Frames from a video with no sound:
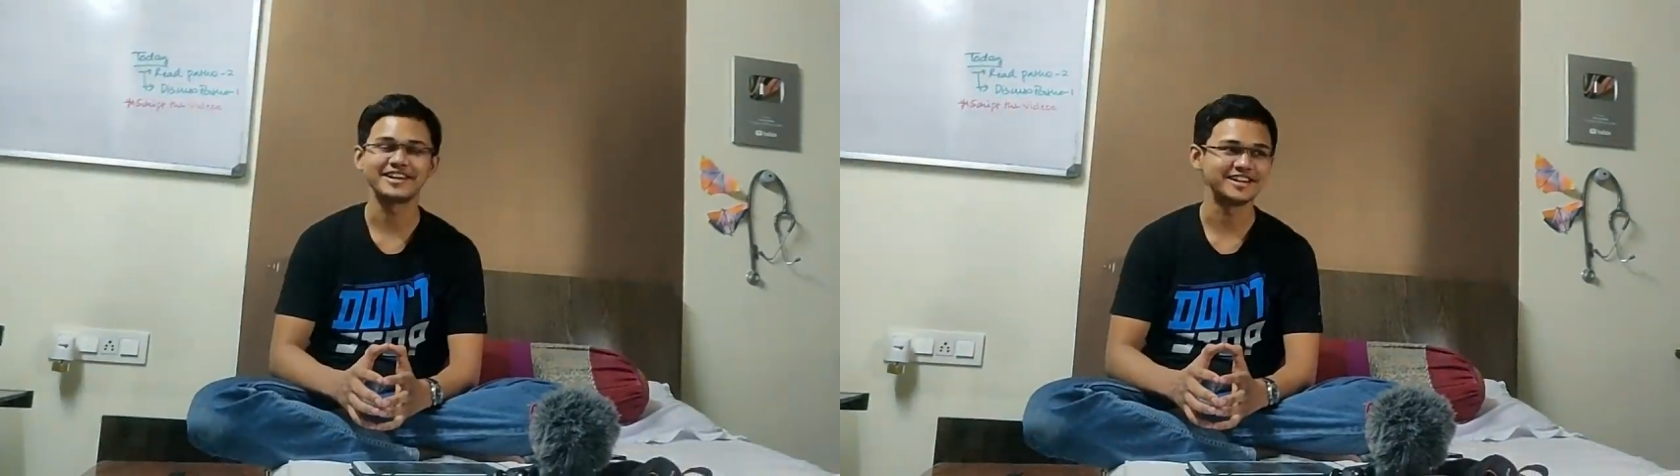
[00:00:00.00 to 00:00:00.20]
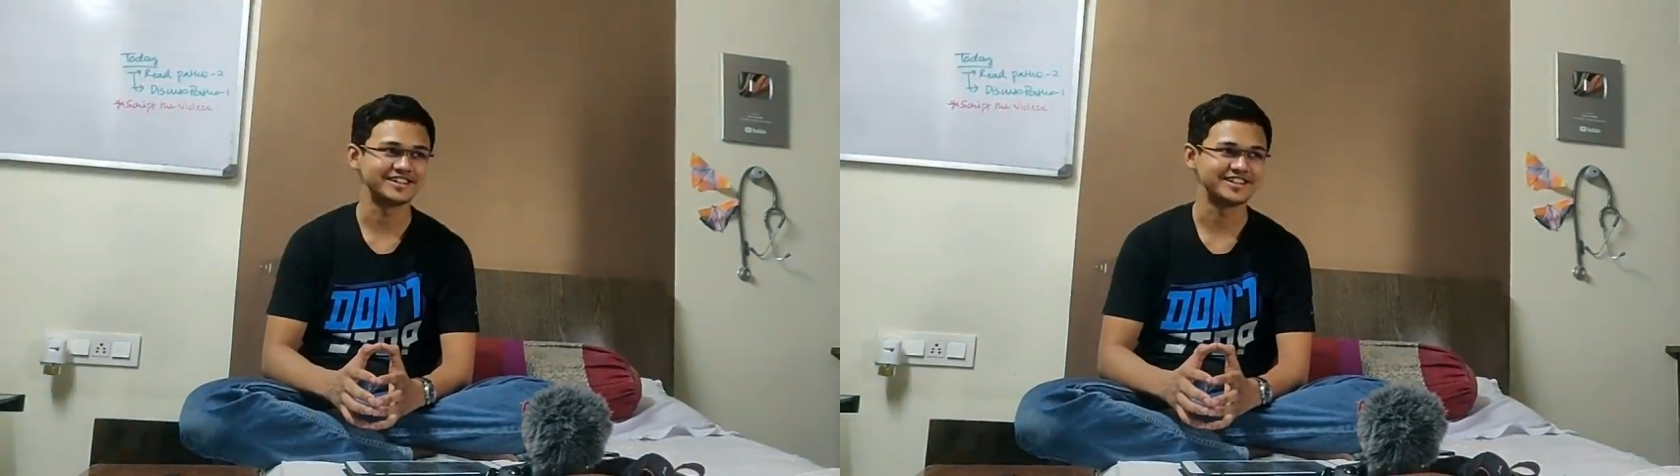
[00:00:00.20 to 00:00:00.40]

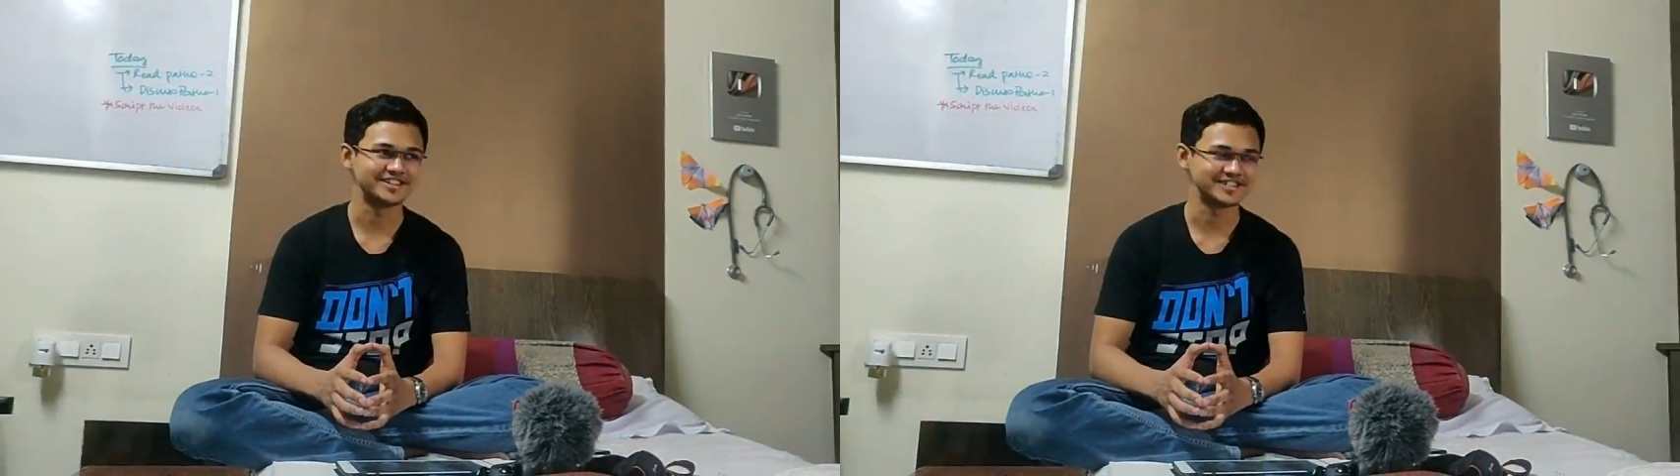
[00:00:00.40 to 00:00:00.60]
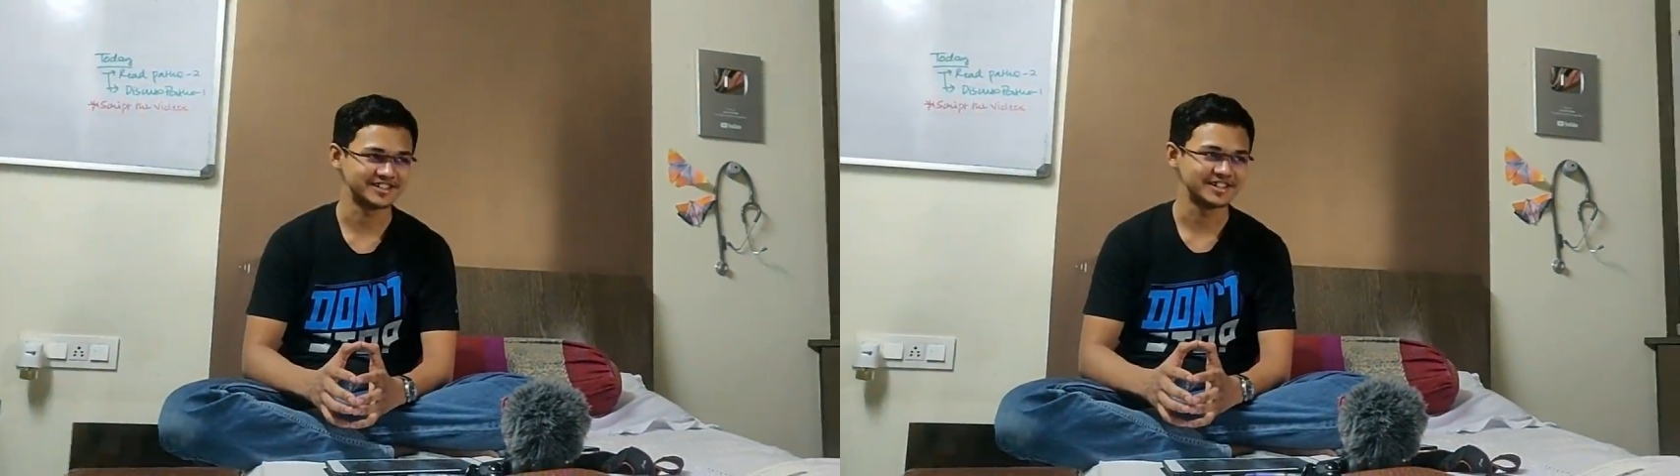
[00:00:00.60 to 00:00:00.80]
Alright,
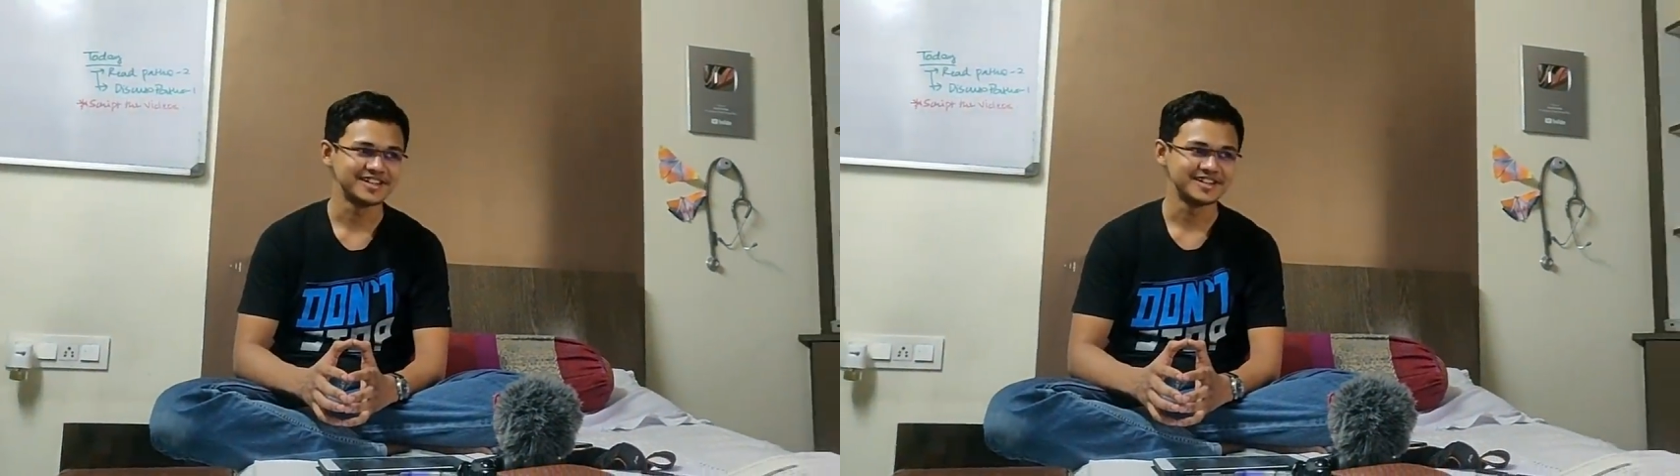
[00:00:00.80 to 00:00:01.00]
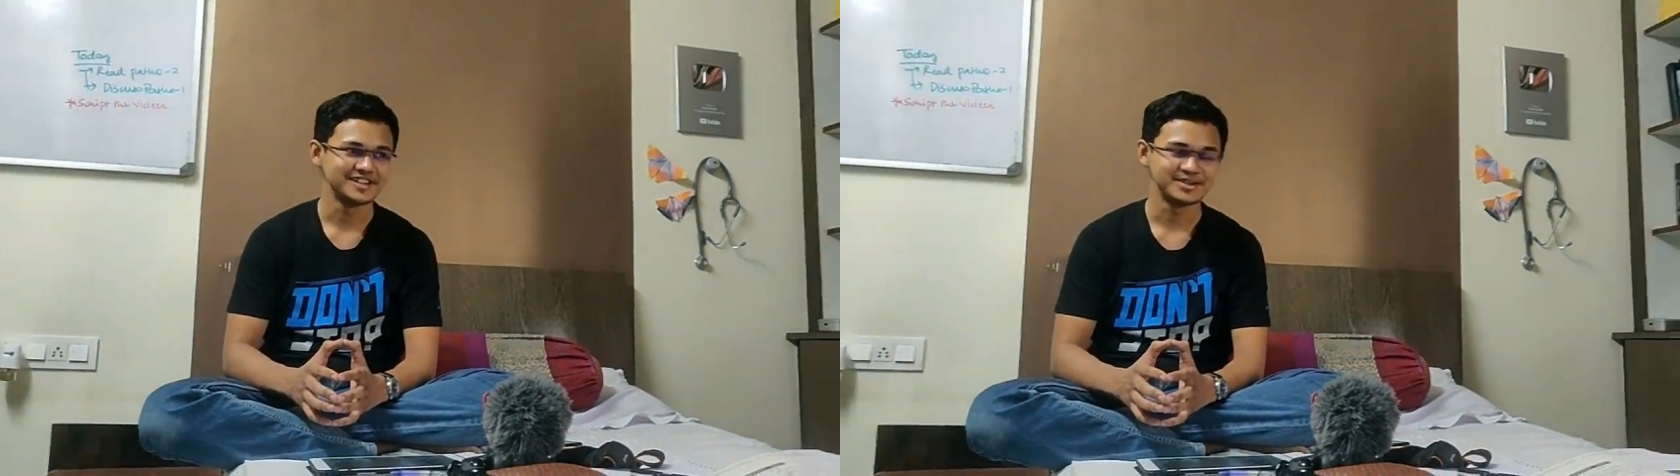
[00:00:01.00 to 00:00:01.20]
generation.
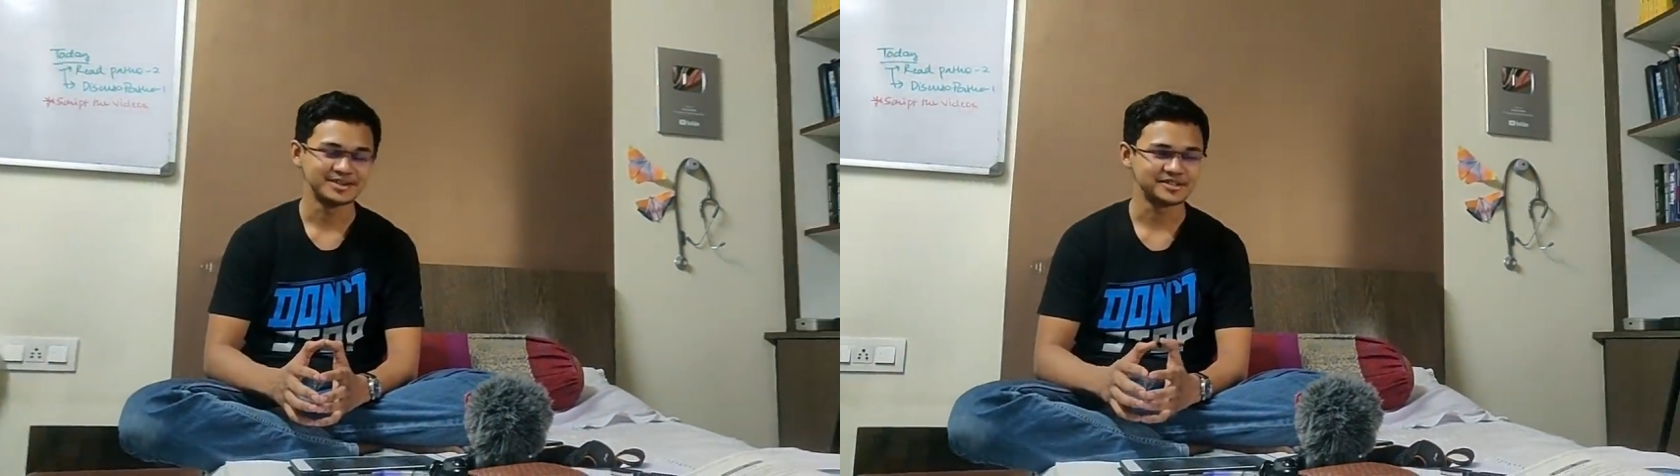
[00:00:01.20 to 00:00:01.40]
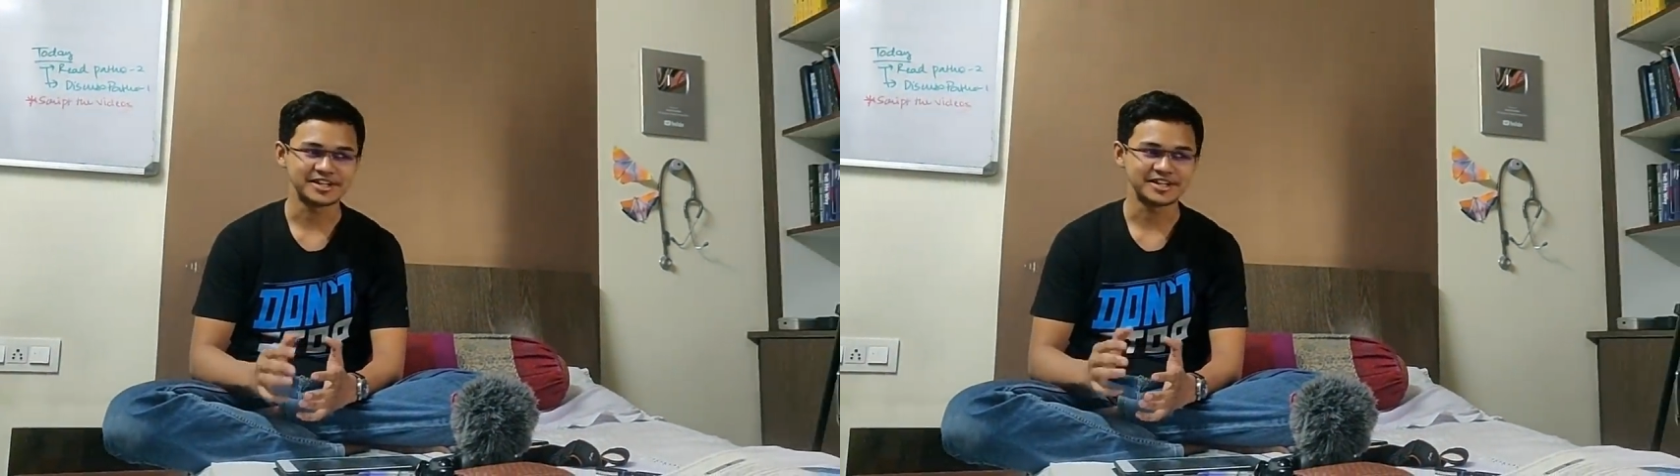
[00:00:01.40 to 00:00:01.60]

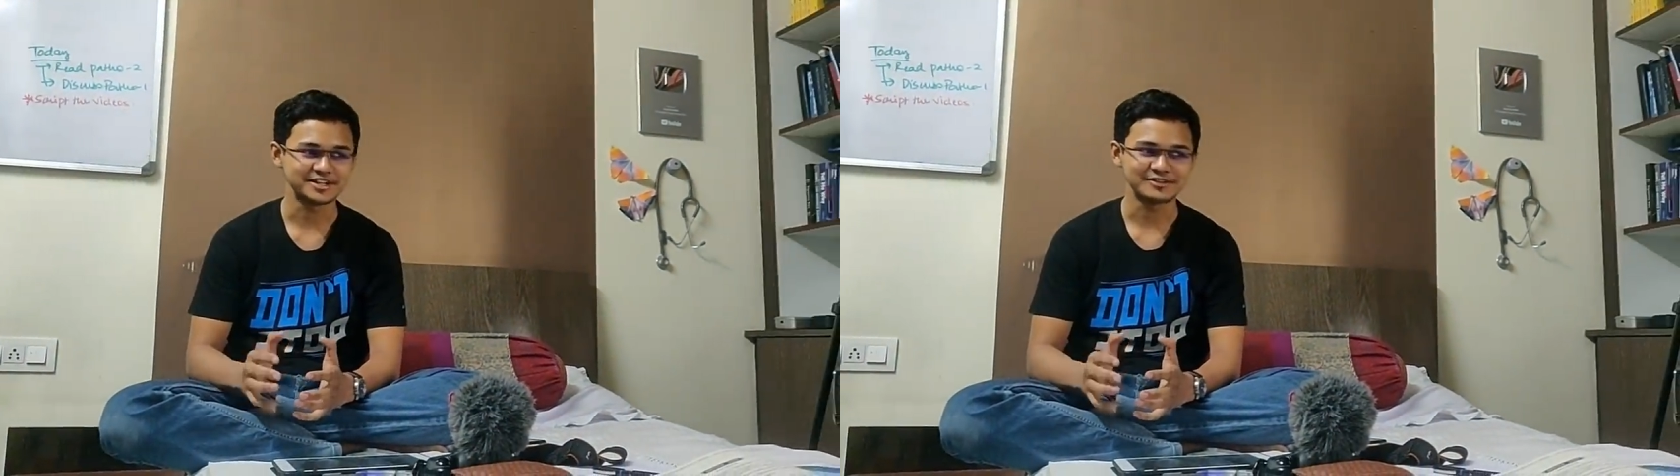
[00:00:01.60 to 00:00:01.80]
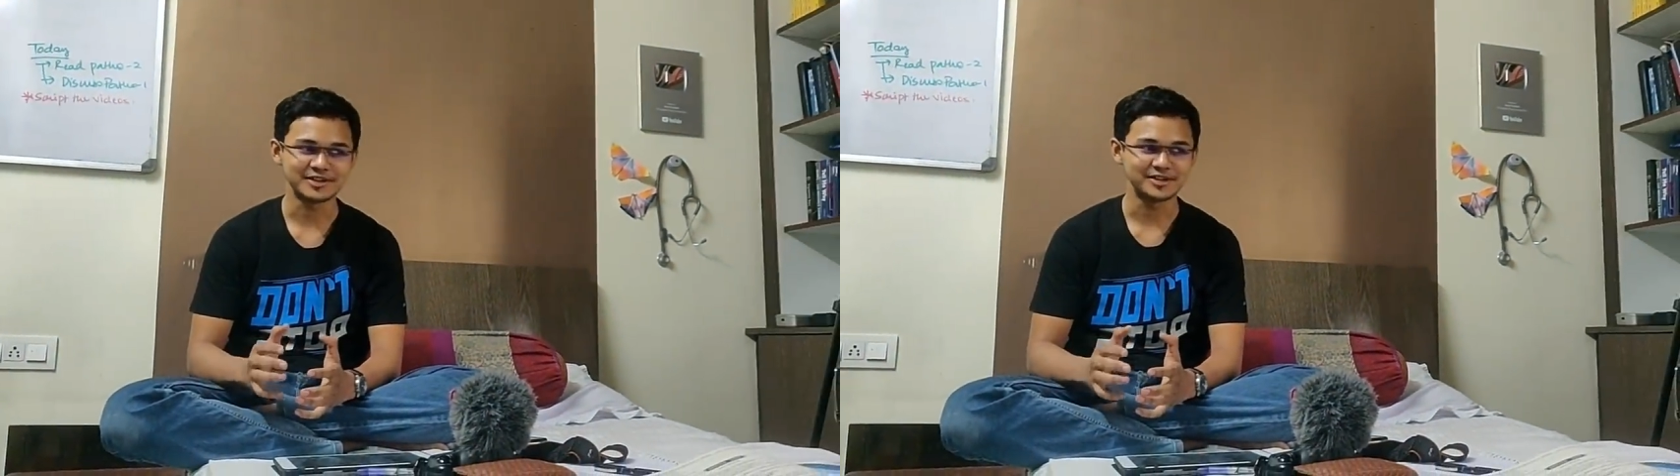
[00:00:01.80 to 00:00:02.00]
So
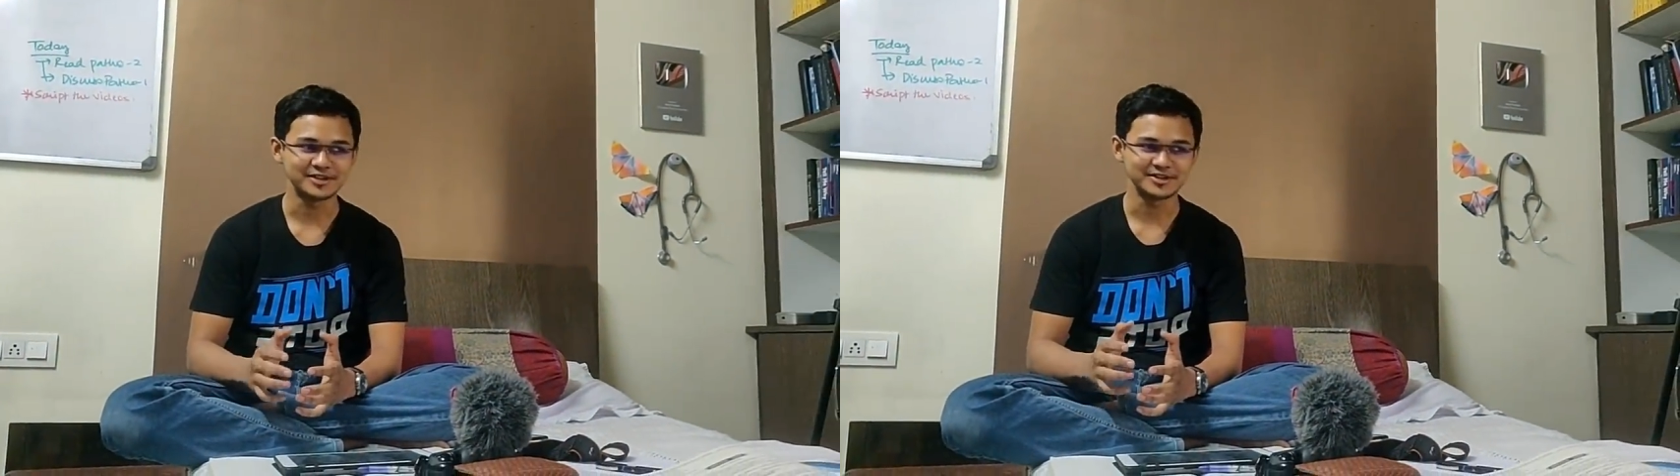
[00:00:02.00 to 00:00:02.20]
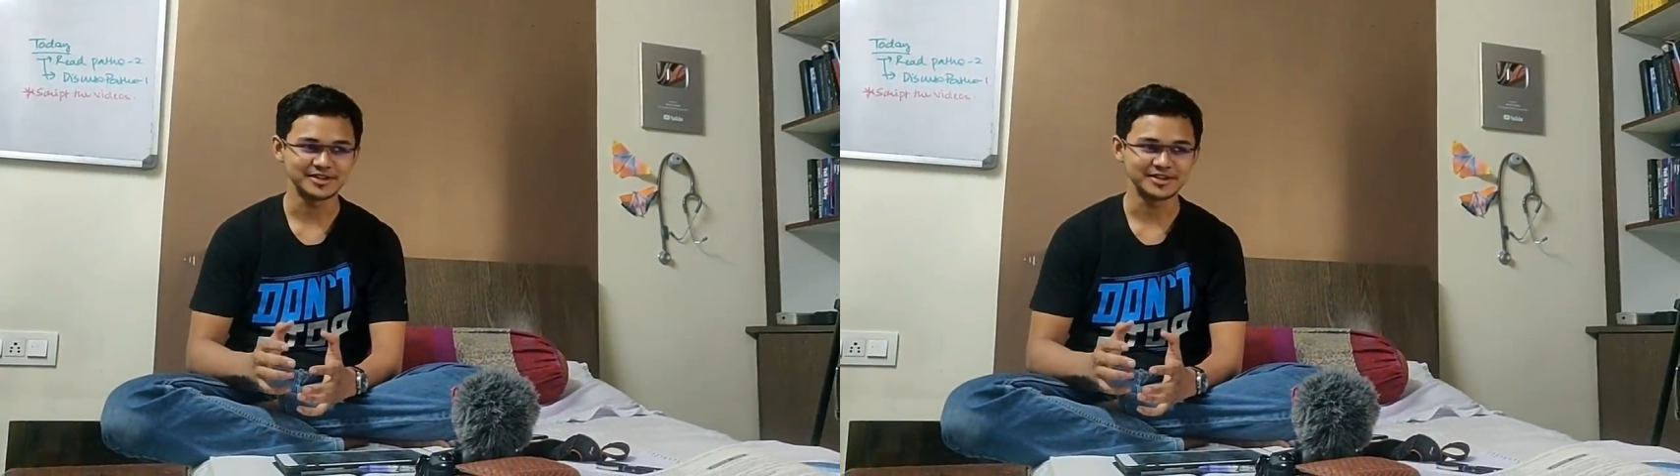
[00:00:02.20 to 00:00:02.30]
generation 1, 2,